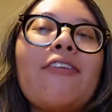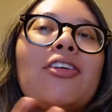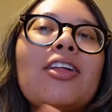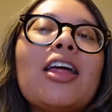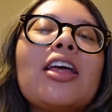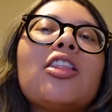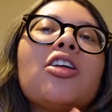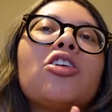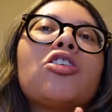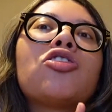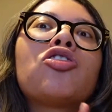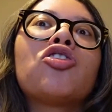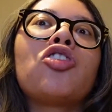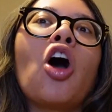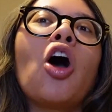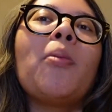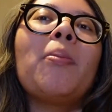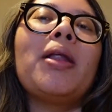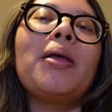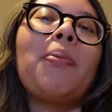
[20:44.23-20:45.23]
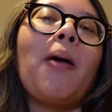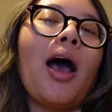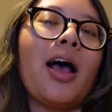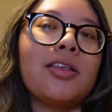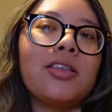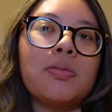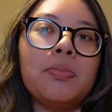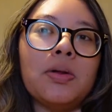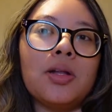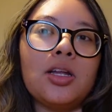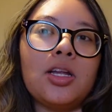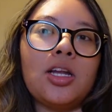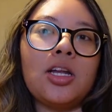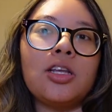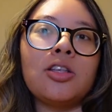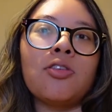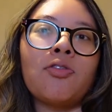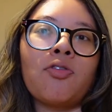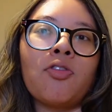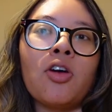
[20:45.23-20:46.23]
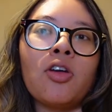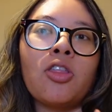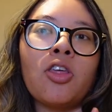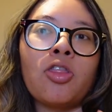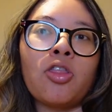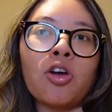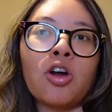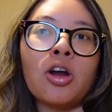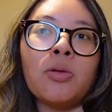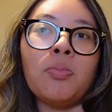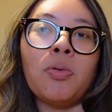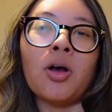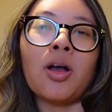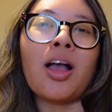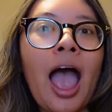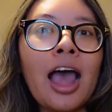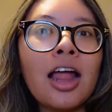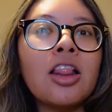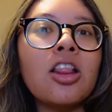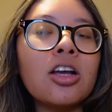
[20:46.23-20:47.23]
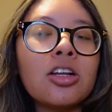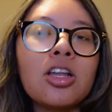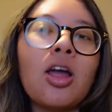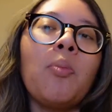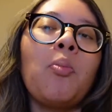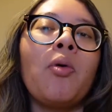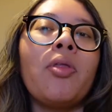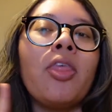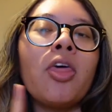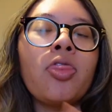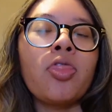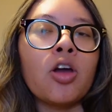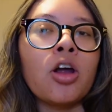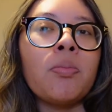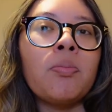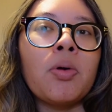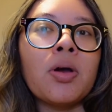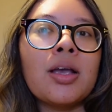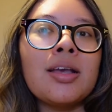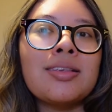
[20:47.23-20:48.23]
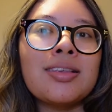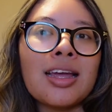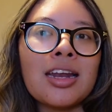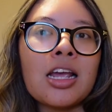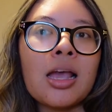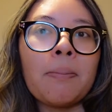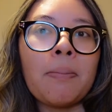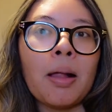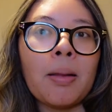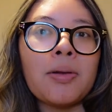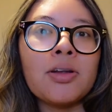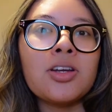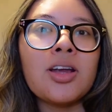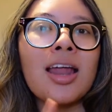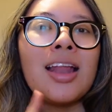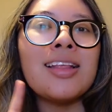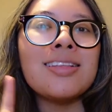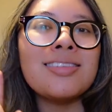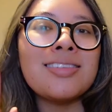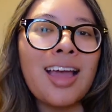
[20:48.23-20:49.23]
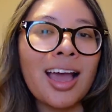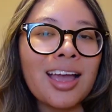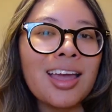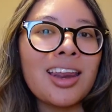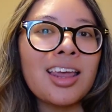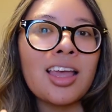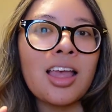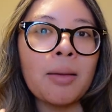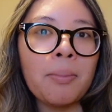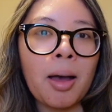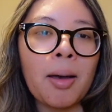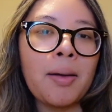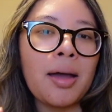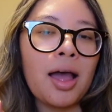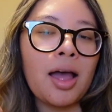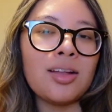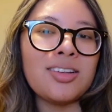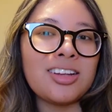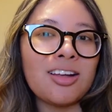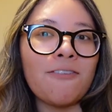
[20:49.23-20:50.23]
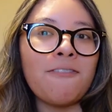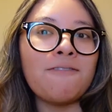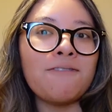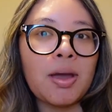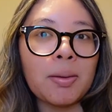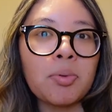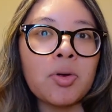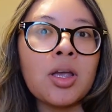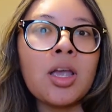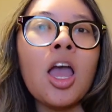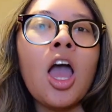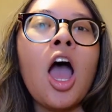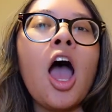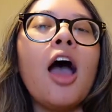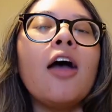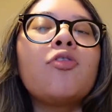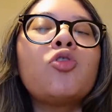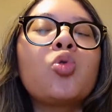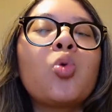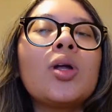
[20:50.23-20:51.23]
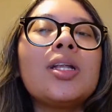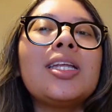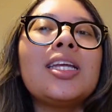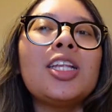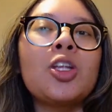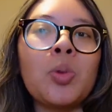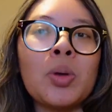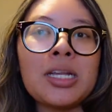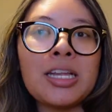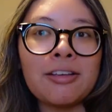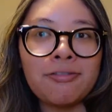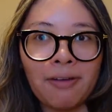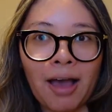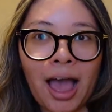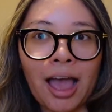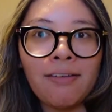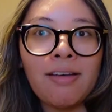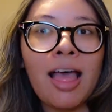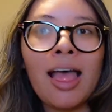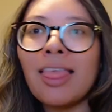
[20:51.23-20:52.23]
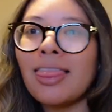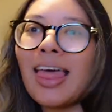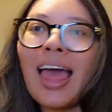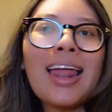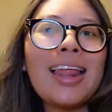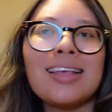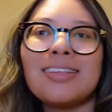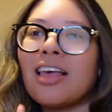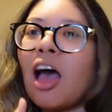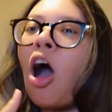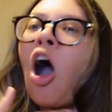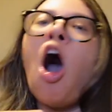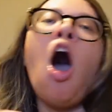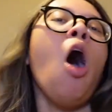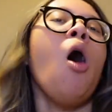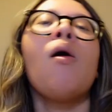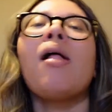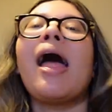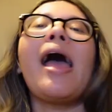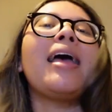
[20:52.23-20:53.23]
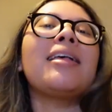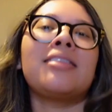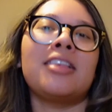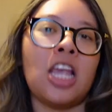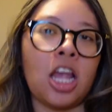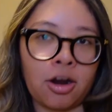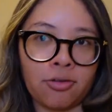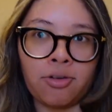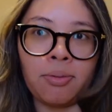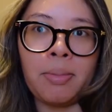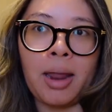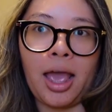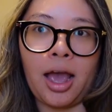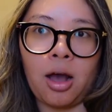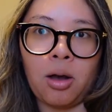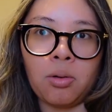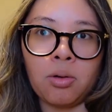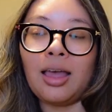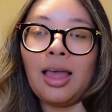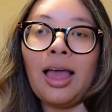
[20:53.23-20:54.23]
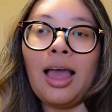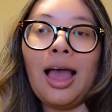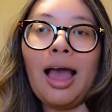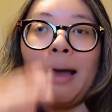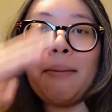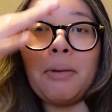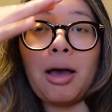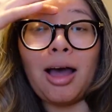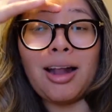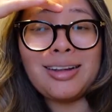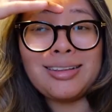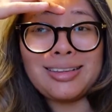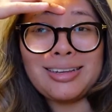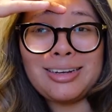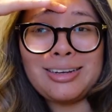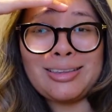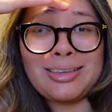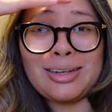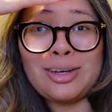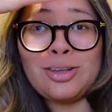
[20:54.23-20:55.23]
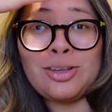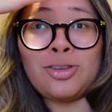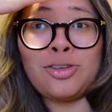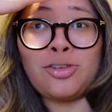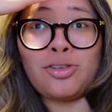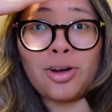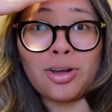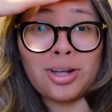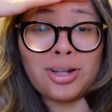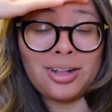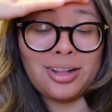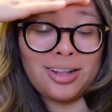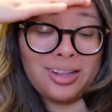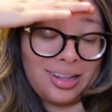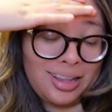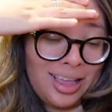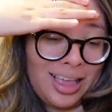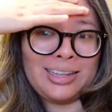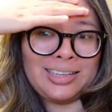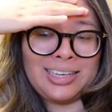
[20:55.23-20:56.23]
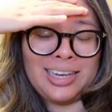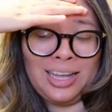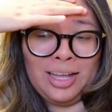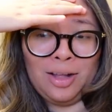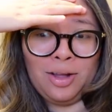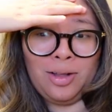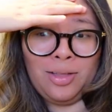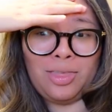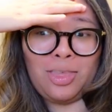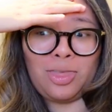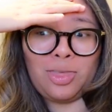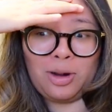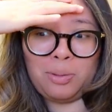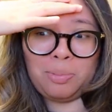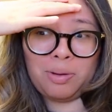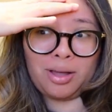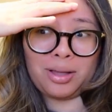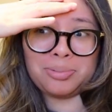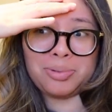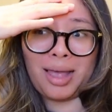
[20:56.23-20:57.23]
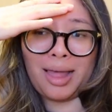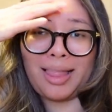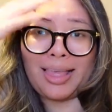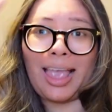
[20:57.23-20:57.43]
I feel like there are so many possibilities for the third book. I looked up when the third book is gonna get published, and it's not gonna come out until February of 2025. That is a whole ass year from now. I'm honestly just gonna struggle until the third book comes out.